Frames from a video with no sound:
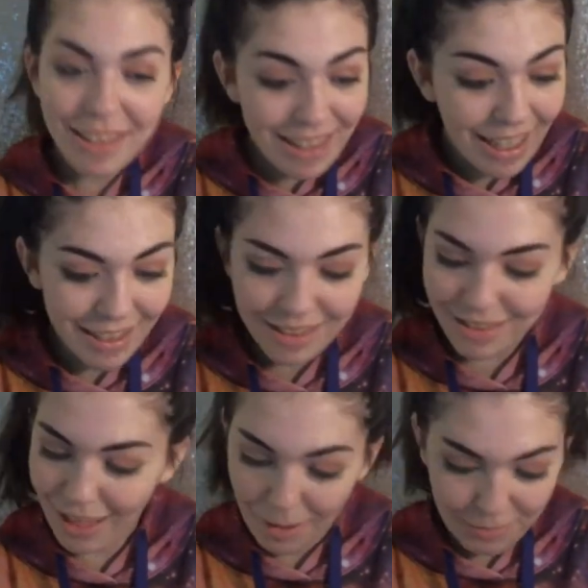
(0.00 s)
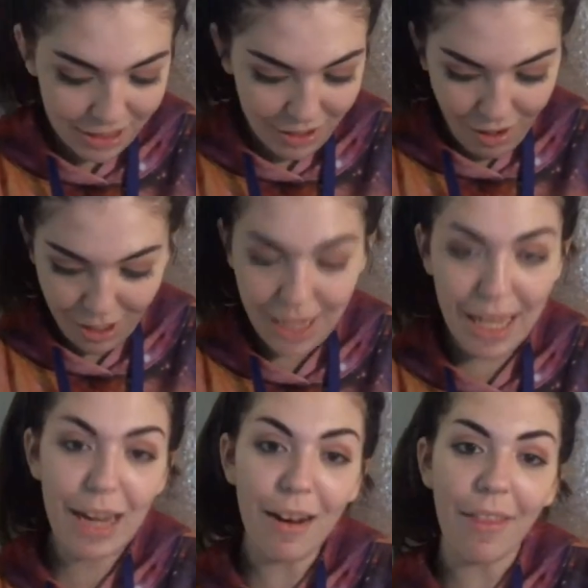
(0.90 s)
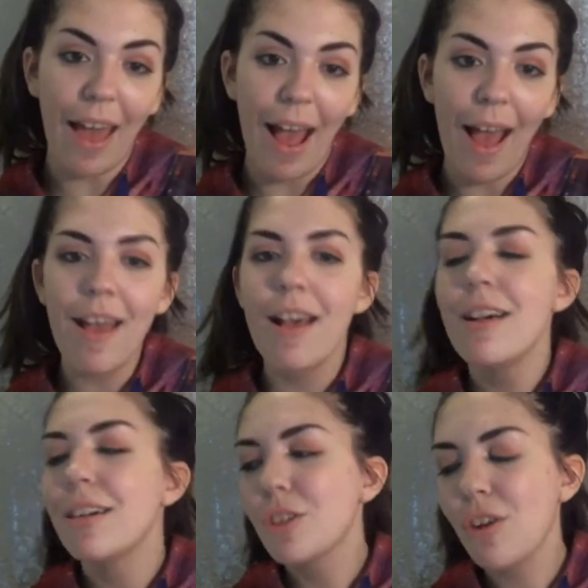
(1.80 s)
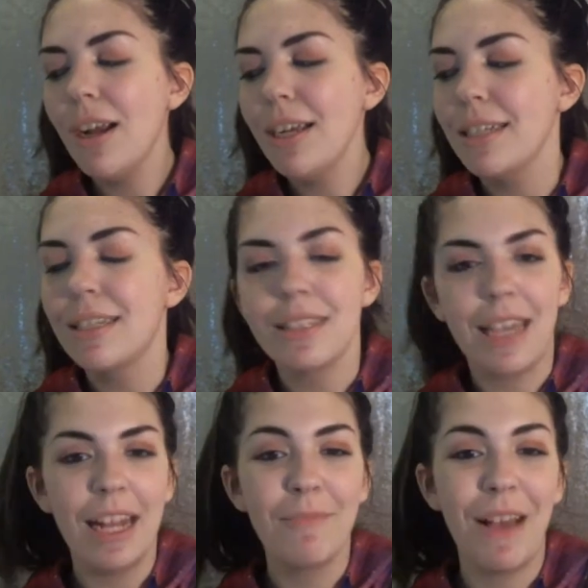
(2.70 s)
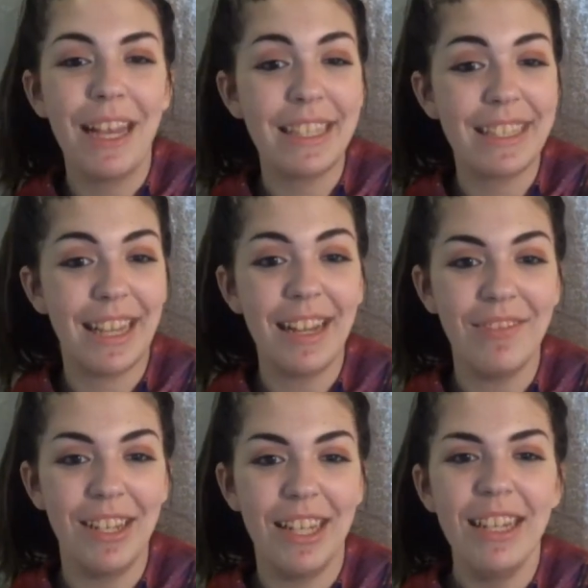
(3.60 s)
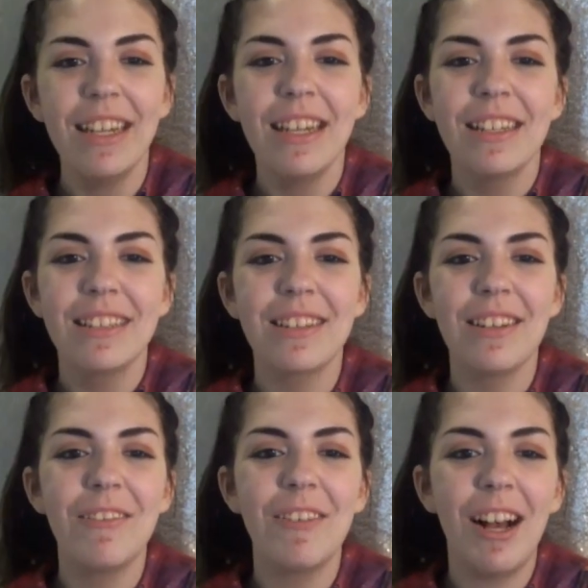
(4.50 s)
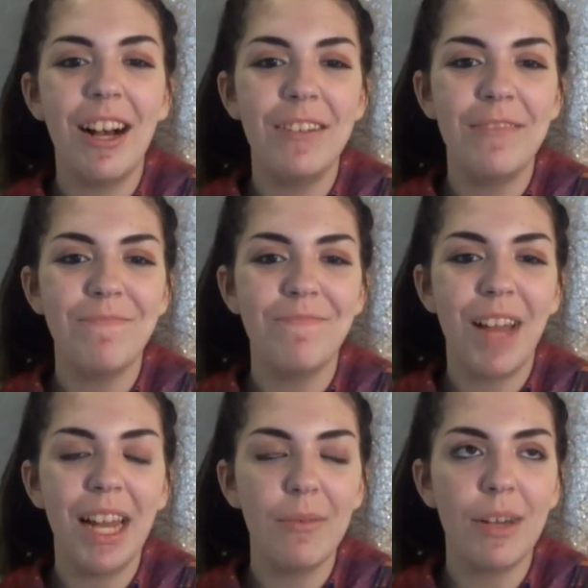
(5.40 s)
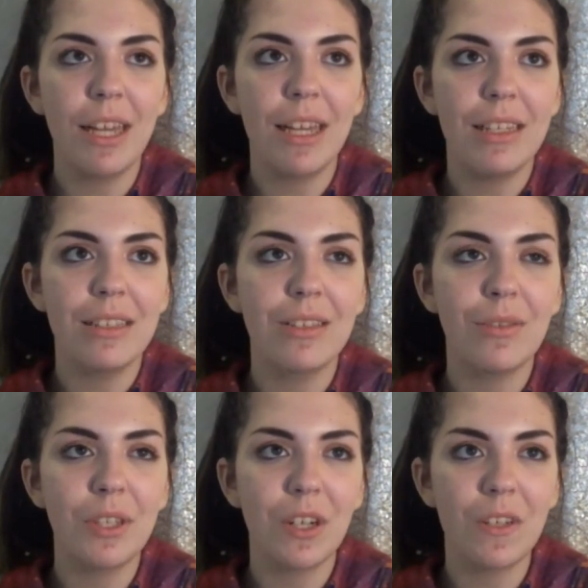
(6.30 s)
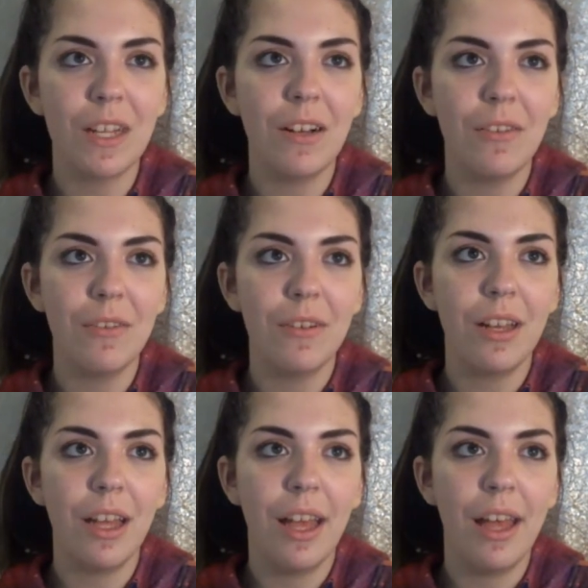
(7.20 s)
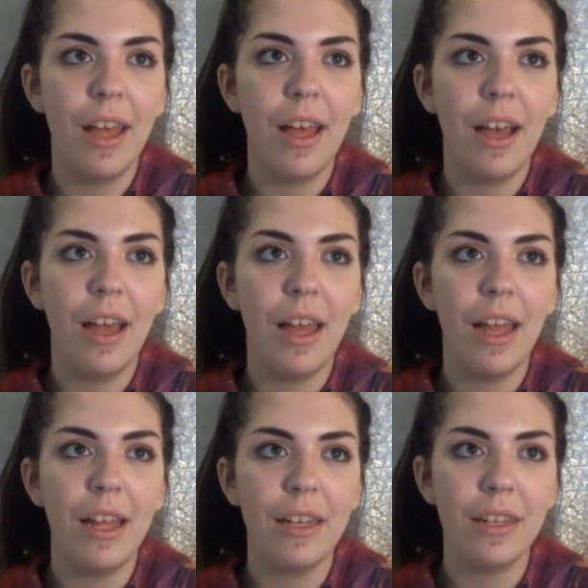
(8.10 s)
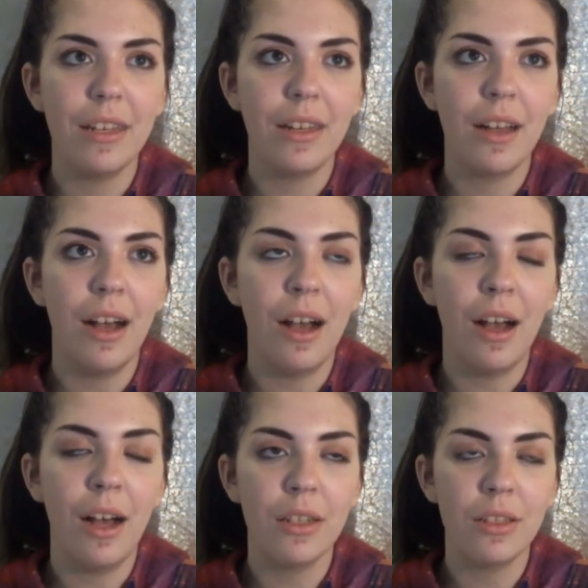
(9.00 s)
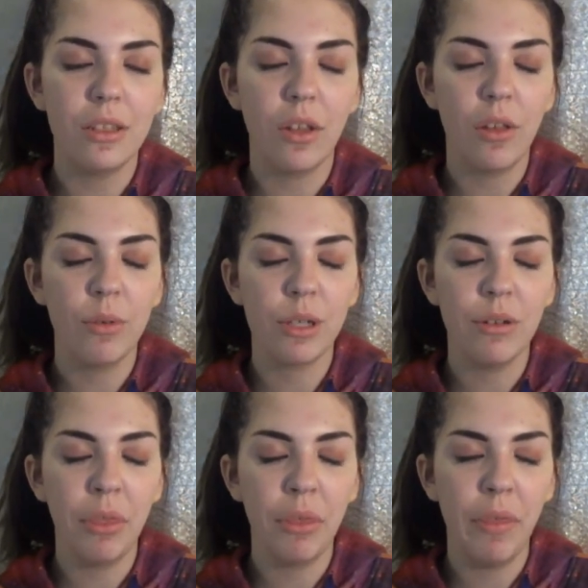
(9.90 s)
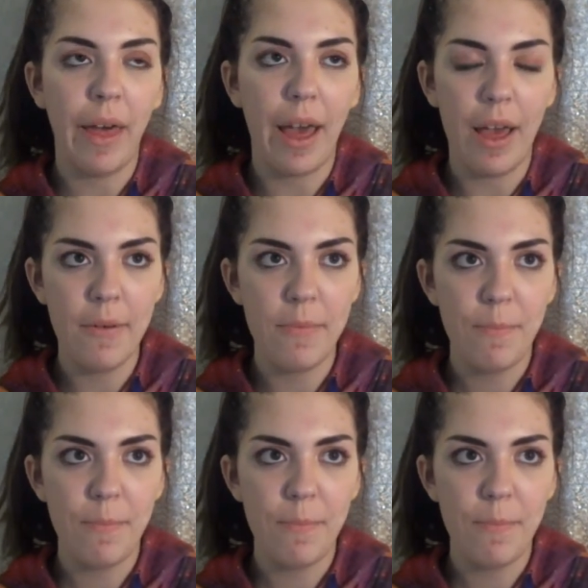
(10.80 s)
that, I'm sorry to hear that. Trying to contain my excitement. So, anyway, so it turned out, and, so then we're going through that,